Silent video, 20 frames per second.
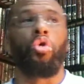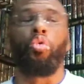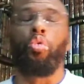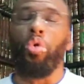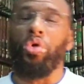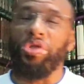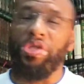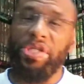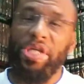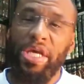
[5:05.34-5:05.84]

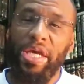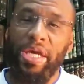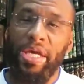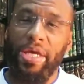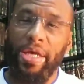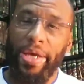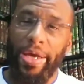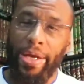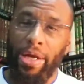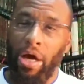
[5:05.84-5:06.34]
see
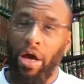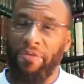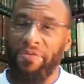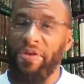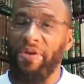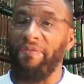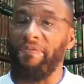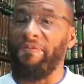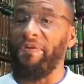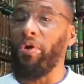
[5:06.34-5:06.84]
and often
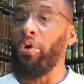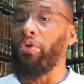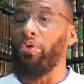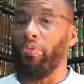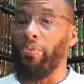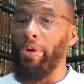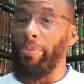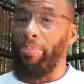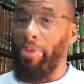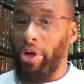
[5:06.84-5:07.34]
feel the
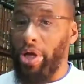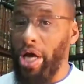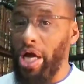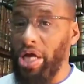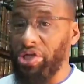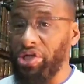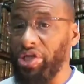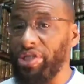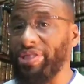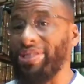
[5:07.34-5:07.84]

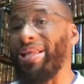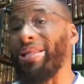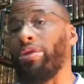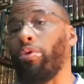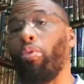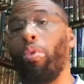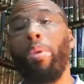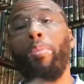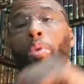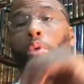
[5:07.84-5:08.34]
repercussions that the
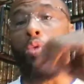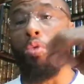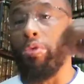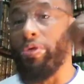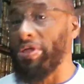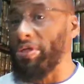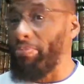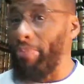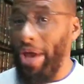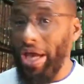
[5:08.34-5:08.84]
woman will
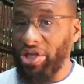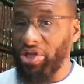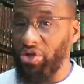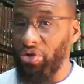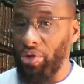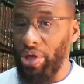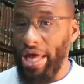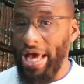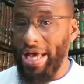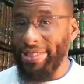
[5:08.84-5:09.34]
respect you
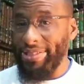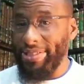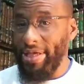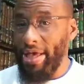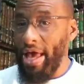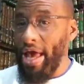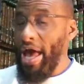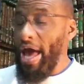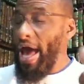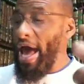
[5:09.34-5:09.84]
less
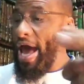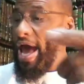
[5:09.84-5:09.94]
and